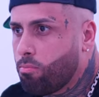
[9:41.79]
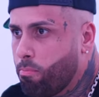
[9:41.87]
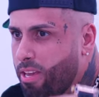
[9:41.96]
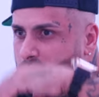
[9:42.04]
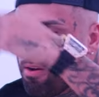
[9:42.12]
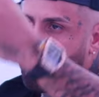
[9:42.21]

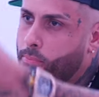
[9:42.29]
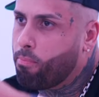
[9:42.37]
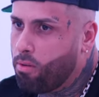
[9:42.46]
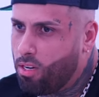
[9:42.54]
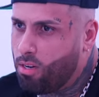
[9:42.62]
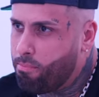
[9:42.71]
be your
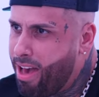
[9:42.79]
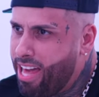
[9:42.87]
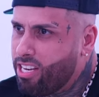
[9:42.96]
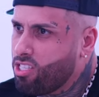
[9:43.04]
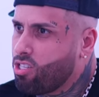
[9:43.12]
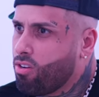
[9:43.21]
uh,
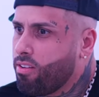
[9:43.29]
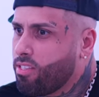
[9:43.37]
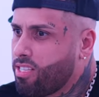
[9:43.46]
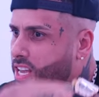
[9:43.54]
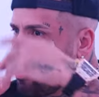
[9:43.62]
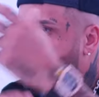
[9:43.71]
manager and
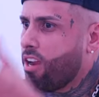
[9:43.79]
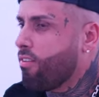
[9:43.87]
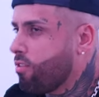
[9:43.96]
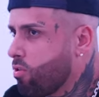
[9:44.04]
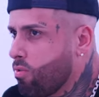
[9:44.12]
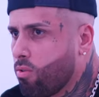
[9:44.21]
take care
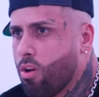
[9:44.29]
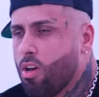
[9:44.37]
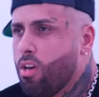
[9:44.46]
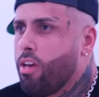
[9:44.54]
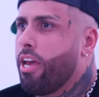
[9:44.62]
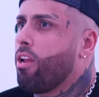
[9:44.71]
of you
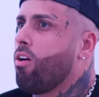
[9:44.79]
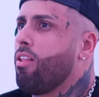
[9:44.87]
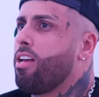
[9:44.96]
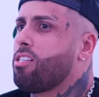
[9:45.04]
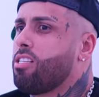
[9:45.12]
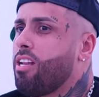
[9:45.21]
and all
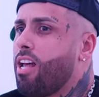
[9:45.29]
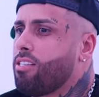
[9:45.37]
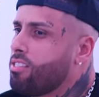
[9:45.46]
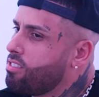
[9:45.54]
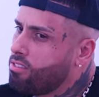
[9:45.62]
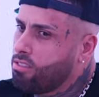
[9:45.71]
that shit. I
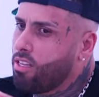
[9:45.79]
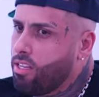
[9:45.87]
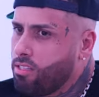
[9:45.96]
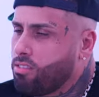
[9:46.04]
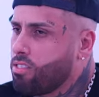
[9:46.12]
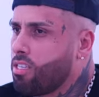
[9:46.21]
just
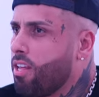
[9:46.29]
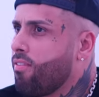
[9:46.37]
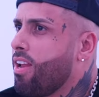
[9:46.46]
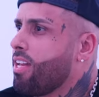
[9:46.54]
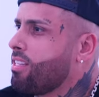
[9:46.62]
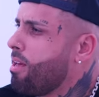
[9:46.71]
just leave
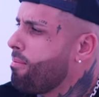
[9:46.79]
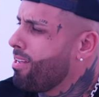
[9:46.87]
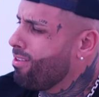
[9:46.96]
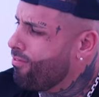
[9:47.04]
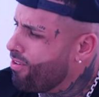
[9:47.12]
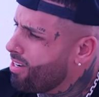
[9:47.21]
it like that. I'm like,
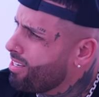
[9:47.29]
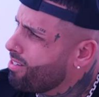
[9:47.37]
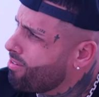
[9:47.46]
you fucking